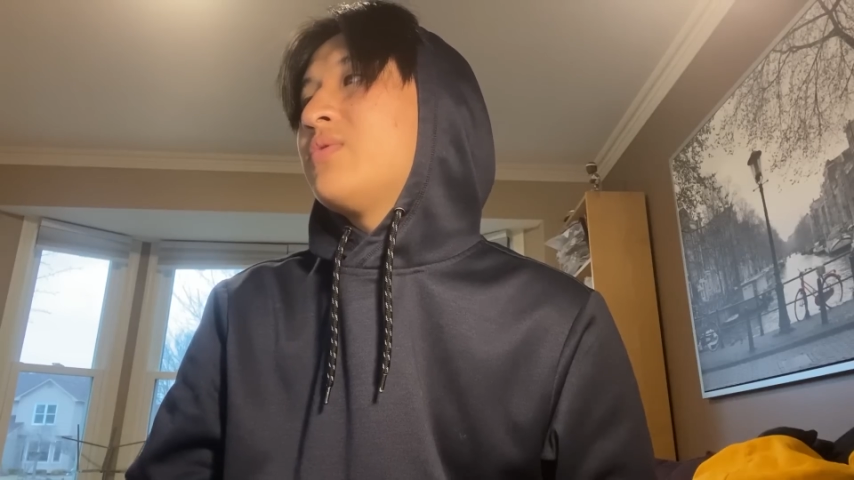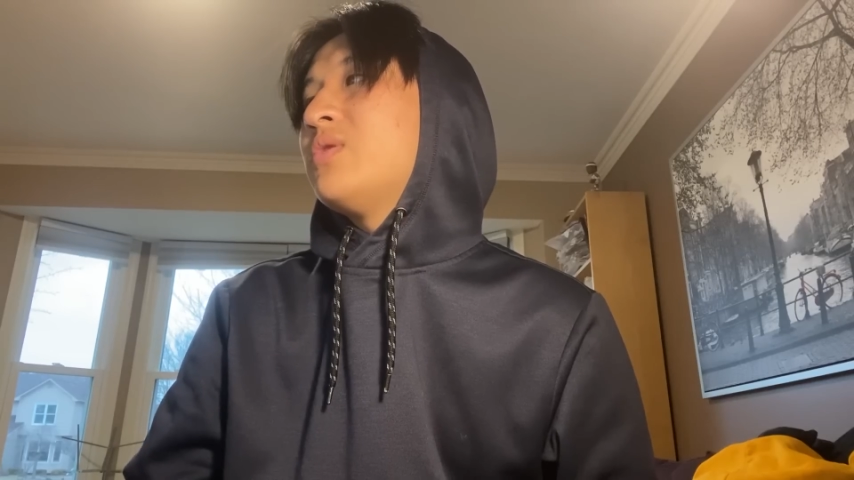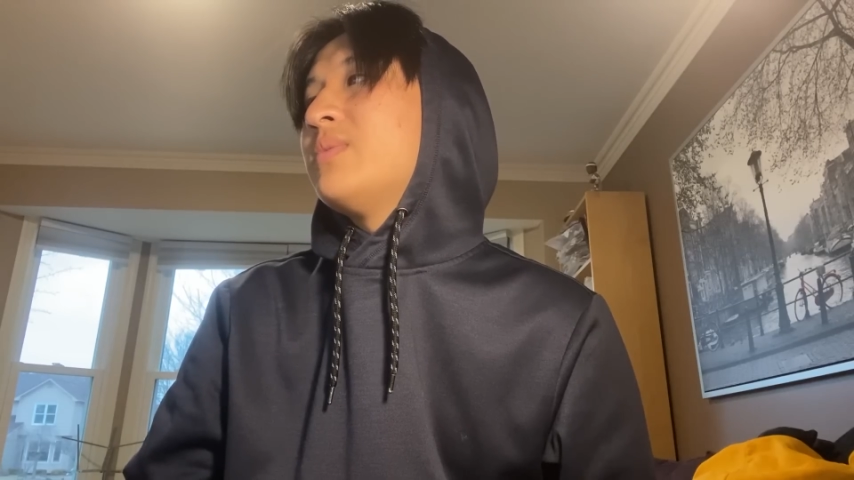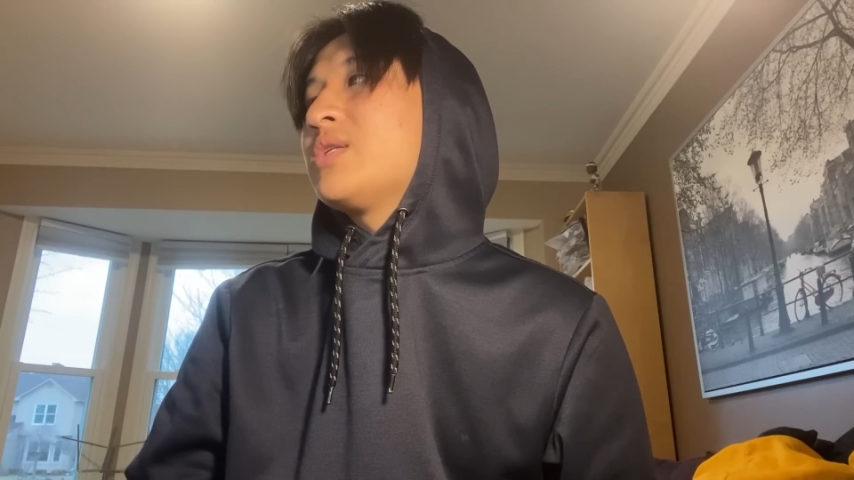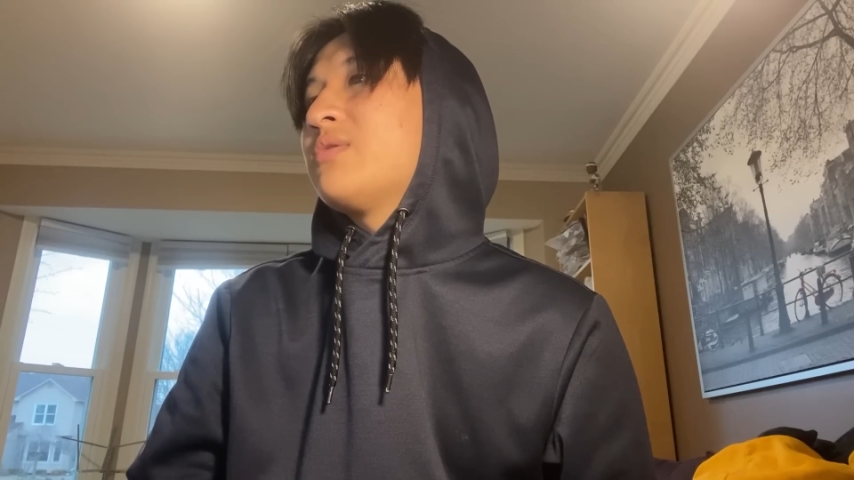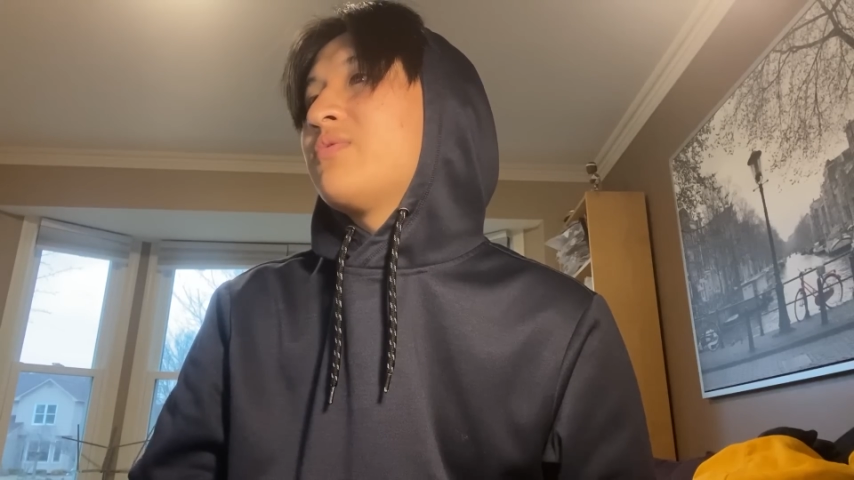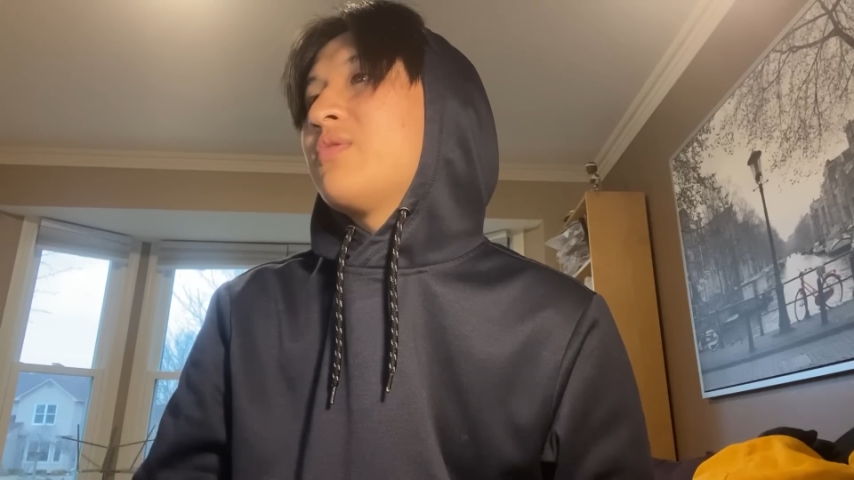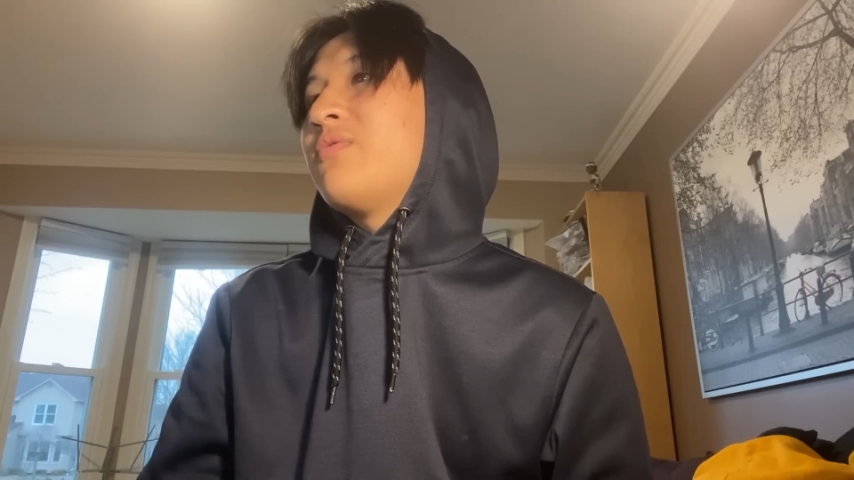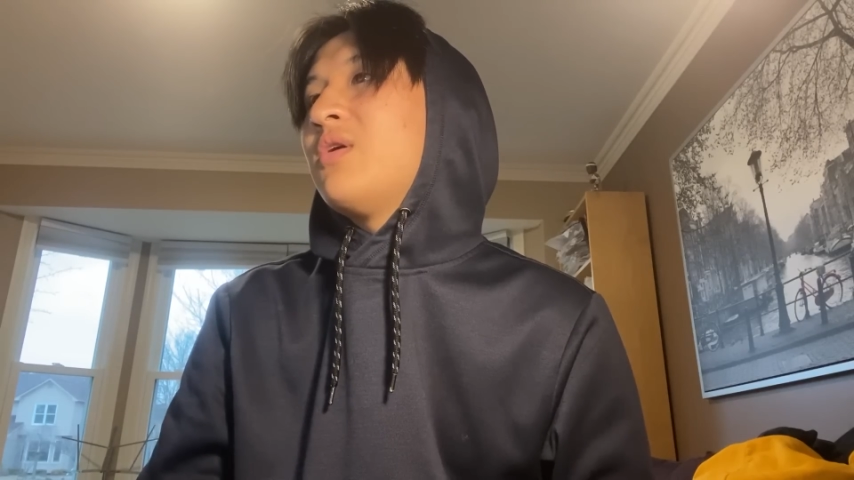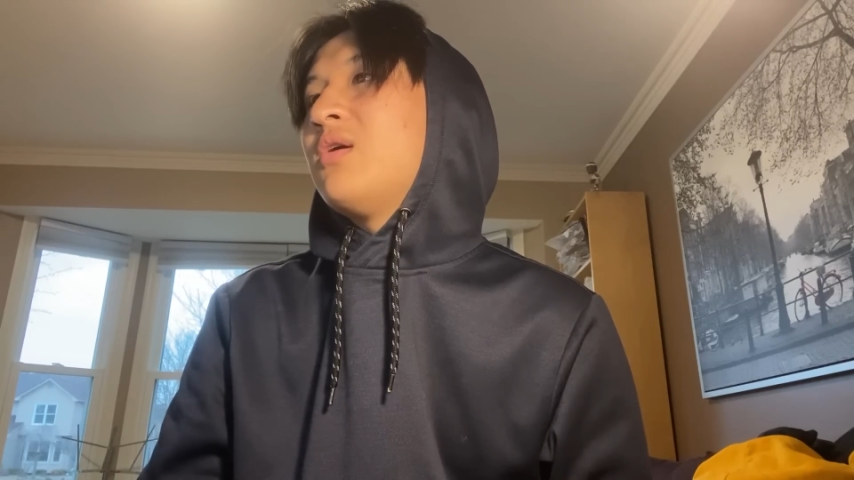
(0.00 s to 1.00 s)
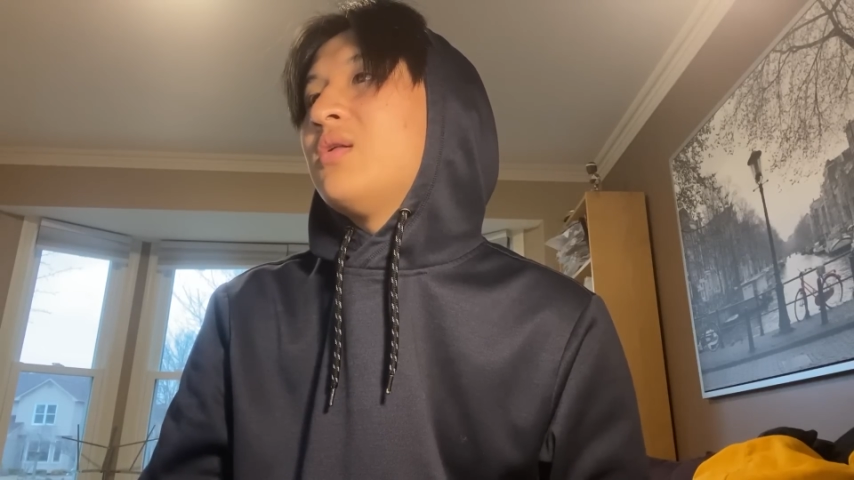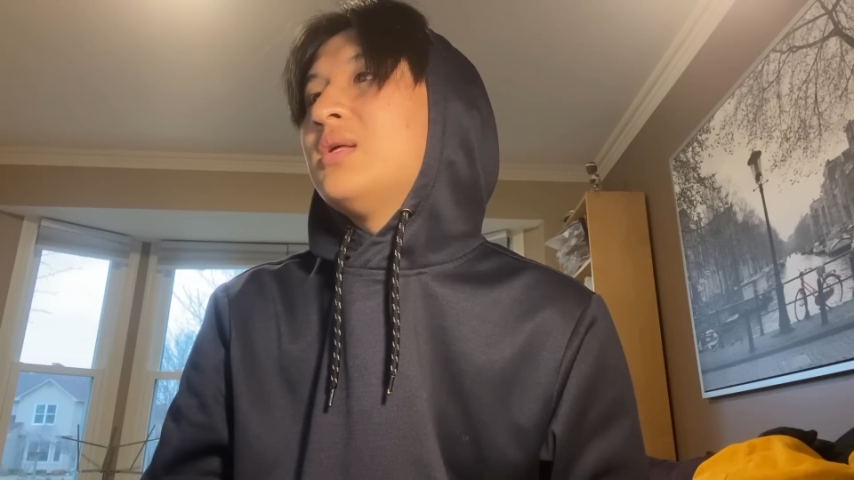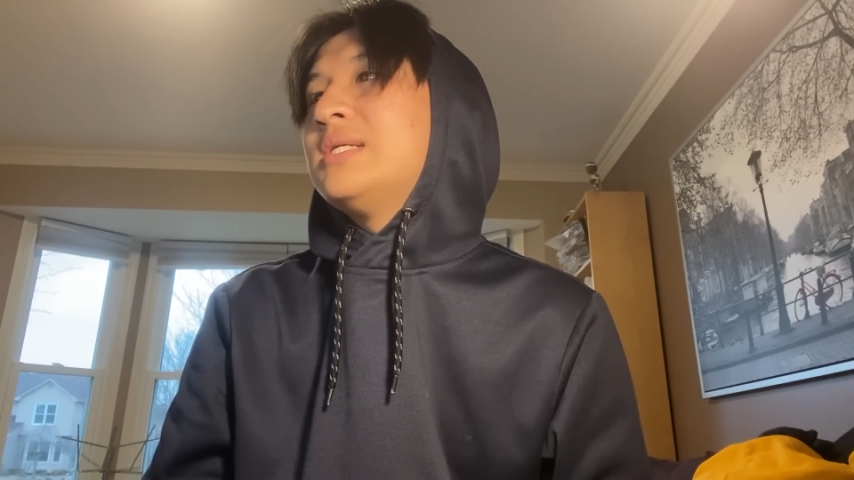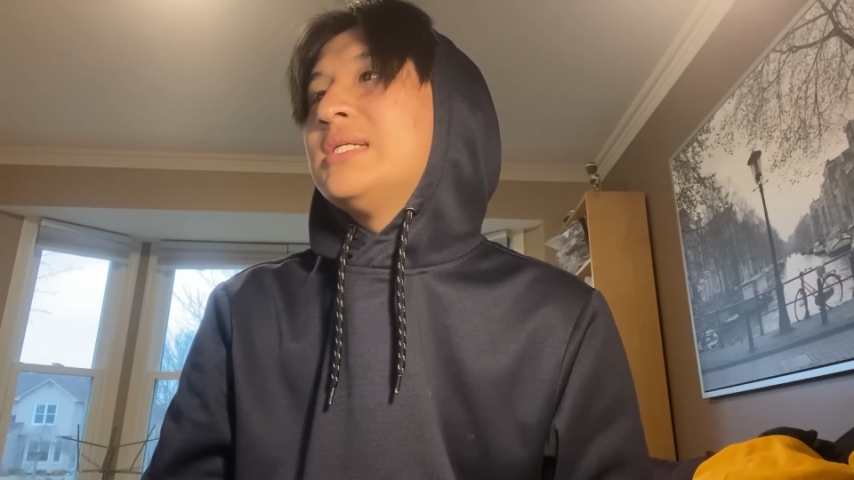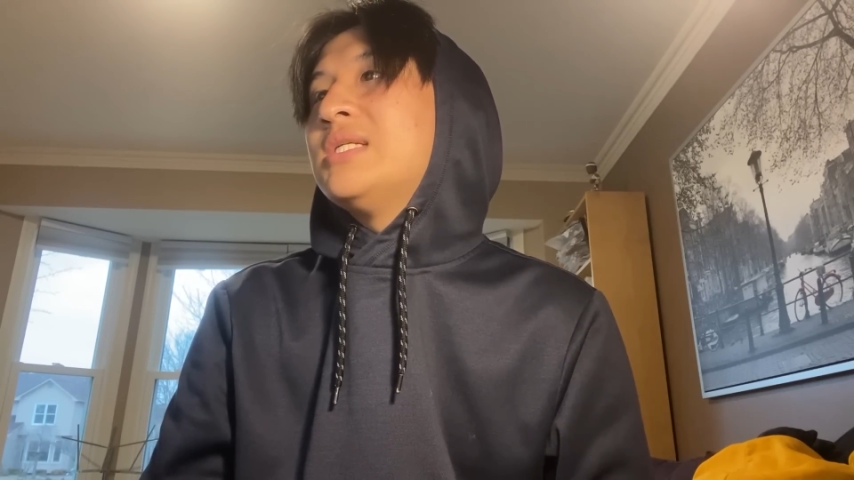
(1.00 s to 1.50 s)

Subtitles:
you admission for the fall